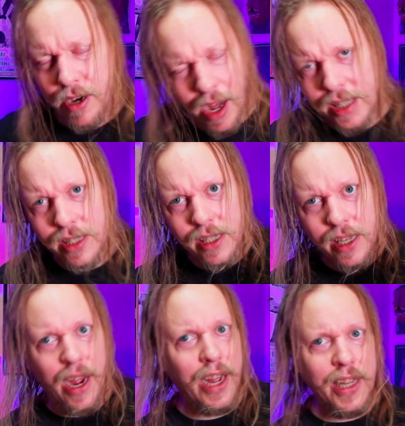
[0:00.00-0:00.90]
Cult?
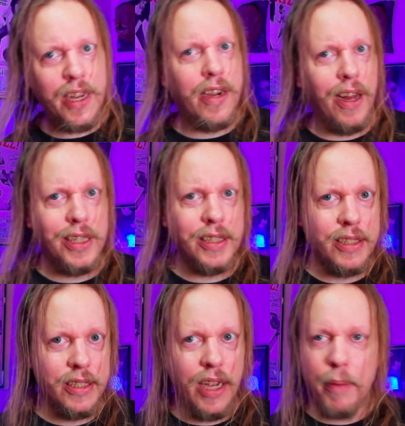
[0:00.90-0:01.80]
I like
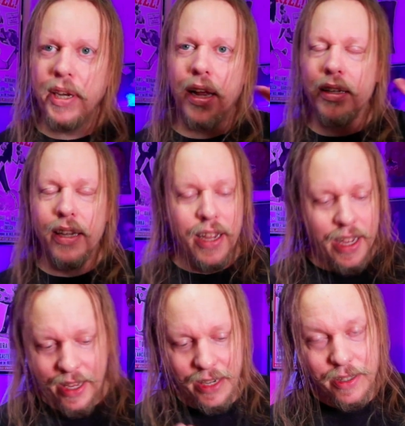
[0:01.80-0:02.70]
cults. I mean, I
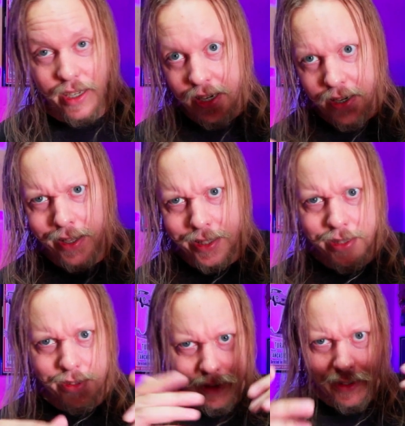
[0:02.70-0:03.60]
don't like
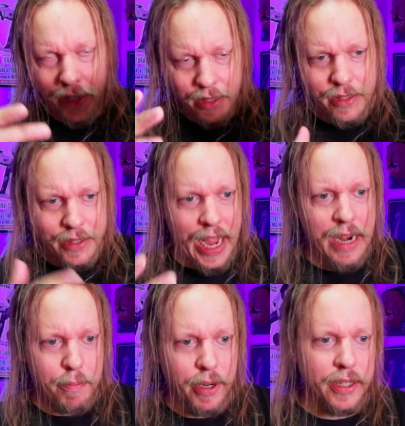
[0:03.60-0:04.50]
cults like
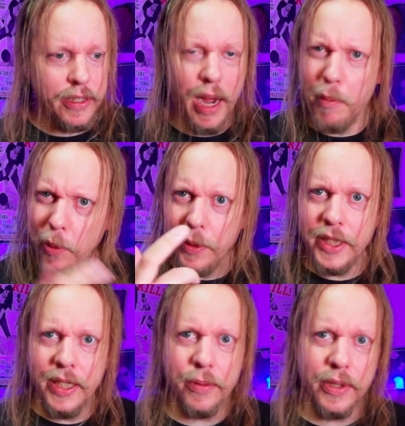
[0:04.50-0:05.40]
that, but I'm
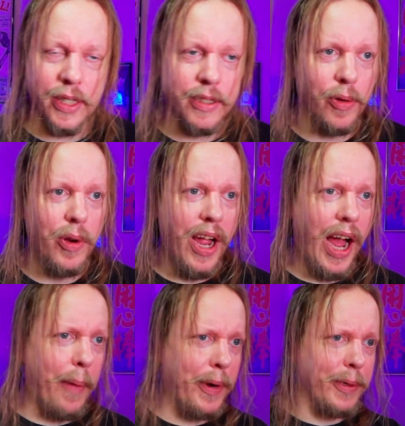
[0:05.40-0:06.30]
always interested, so
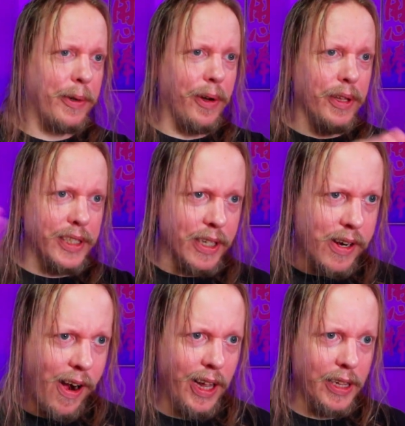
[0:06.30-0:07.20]
I wanted to call this a
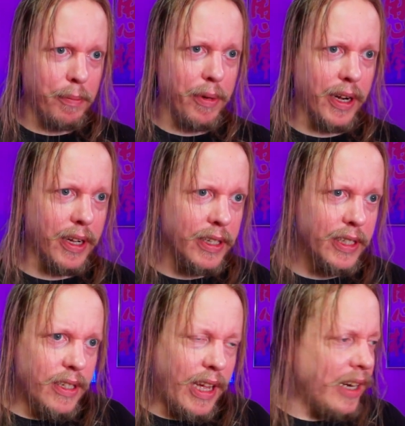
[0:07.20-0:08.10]
cult, but
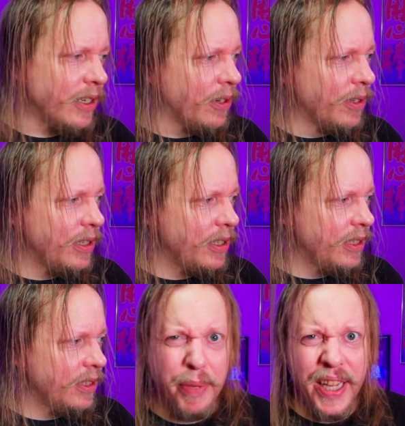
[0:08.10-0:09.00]
I don't know.
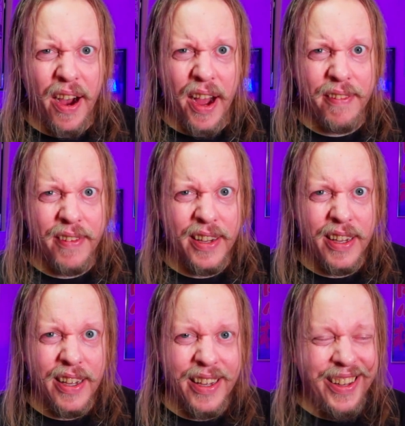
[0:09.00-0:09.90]
Beehive?
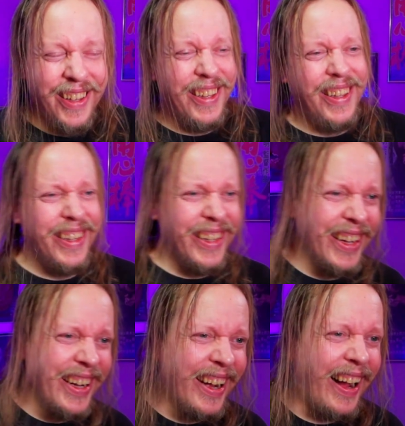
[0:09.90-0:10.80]

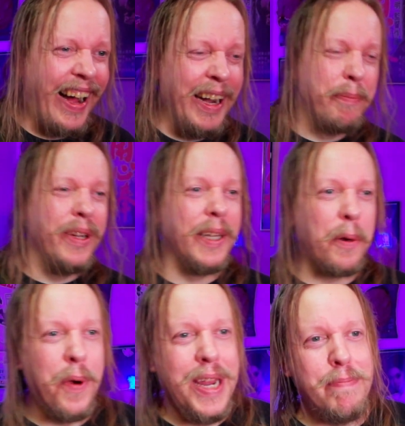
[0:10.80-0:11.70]
I'd be the
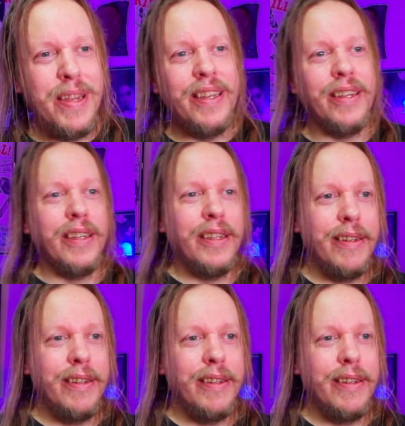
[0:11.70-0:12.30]
queen bee.